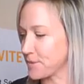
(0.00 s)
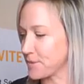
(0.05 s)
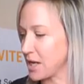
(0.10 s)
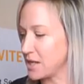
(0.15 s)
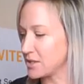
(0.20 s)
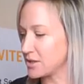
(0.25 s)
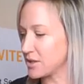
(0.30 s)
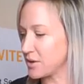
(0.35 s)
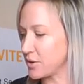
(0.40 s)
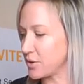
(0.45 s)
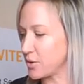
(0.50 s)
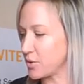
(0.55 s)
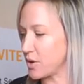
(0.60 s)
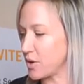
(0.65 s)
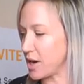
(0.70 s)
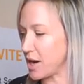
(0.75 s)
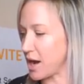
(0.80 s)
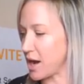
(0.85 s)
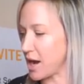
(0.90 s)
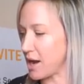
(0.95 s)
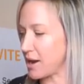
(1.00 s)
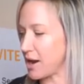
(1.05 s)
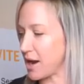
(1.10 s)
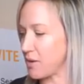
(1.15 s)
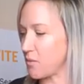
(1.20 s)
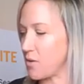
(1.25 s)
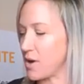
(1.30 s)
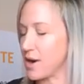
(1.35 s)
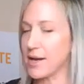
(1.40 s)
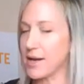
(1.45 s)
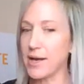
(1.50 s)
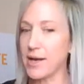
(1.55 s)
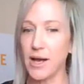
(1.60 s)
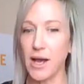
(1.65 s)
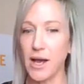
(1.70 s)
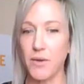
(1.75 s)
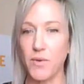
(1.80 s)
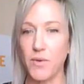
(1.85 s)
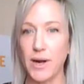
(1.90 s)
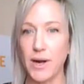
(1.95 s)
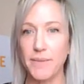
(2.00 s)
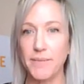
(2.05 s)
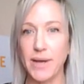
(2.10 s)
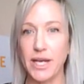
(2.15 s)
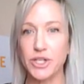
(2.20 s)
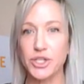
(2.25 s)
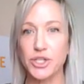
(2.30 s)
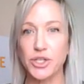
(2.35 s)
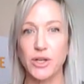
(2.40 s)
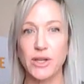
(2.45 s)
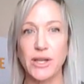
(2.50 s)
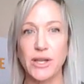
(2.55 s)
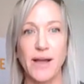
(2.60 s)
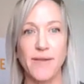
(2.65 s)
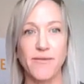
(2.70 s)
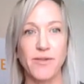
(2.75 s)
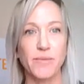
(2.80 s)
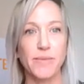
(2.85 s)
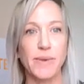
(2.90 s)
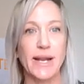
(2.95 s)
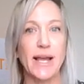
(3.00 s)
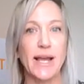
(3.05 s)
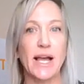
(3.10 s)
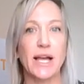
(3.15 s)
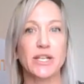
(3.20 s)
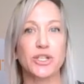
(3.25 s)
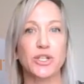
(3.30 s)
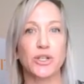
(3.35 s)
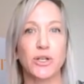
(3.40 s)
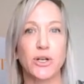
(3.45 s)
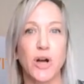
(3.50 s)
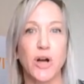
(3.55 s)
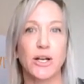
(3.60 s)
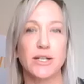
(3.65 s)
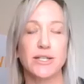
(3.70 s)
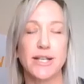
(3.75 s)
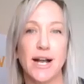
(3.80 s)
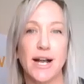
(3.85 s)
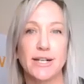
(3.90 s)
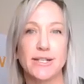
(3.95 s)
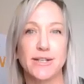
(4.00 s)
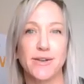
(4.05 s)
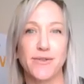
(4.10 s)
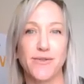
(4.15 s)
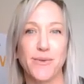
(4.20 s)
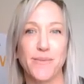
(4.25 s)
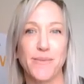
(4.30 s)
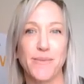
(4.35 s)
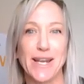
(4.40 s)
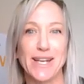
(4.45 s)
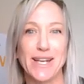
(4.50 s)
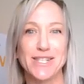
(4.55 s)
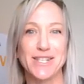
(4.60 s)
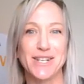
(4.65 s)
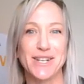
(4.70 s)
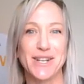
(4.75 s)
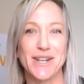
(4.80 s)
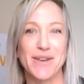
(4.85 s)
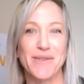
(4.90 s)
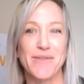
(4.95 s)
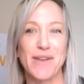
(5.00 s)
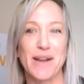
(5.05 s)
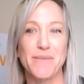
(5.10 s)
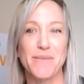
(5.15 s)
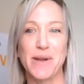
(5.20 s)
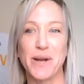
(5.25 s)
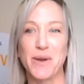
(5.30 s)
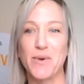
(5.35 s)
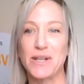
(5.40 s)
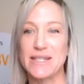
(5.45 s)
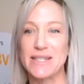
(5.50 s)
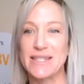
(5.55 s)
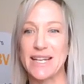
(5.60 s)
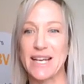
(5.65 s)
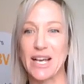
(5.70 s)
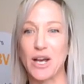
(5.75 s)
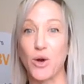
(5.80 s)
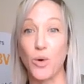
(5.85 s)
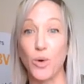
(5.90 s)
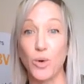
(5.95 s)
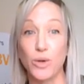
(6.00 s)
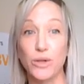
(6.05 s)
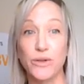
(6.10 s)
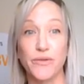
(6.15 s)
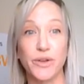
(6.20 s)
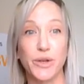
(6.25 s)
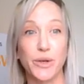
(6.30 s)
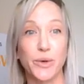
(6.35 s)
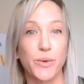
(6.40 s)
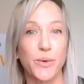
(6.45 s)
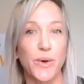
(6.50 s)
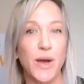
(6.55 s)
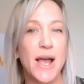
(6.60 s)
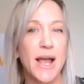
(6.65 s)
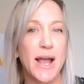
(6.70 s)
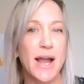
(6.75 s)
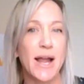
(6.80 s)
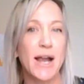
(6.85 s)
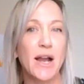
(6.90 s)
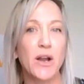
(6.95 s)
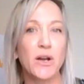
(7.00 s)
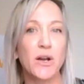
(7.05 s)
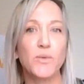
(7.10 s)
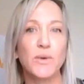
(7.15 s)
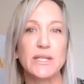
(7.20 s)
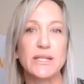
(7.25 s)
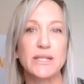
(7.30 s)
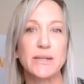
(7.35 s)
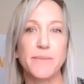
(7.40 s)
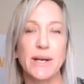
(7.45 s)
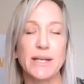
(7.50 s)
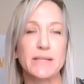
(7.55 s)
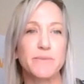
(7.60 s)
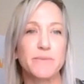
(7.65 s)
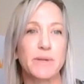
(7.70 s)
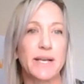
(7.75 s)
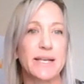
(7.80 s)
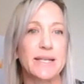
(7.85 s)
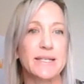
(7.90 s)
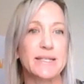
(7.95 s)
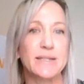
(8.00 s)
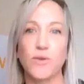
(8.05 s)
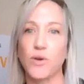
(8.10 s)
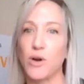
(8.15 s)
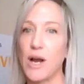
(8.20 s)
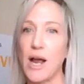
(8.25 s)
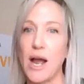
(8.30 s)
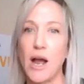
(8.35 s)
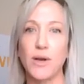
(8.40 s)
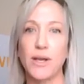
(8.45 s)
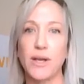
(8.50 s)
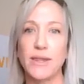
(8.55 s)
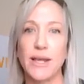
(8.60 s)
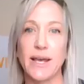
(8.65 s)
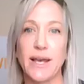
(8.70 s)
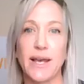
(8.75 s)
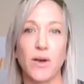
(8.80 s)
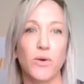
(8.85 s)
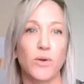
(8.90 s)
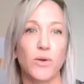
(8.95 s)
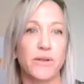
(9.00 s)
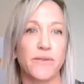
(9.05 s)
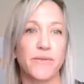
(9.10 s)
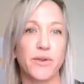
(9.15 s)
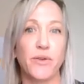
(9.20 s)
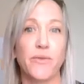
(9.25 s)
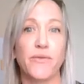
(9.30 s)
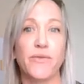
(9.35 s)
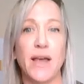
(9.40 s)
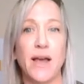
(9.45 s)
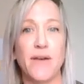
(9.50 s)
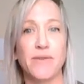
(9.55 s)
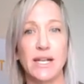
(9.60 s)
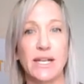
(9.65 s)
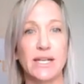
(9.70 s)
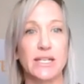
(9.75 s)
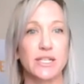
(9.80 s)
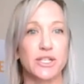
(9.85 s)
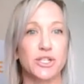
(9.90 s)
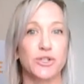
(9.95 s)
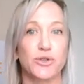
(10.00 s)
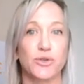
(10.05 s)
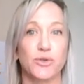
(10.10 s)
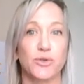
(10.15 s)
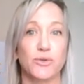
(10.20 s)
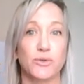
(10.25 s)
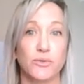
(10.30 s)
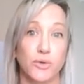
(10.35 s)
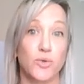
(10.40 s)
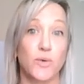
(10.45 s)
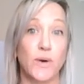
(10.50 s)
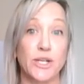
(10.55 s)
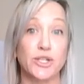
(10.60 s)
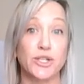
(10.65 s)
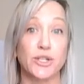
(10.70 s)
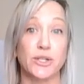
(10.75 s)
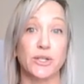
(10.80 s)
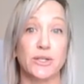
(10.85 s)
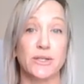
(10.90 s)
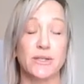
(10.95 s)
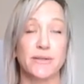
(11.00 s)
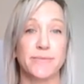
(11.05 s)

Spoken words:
So I want to make sure that everybody has your contact information if anybody wants to get hold of you. Erin, what's the best place, or how can they get hold of you if they have any additional questions?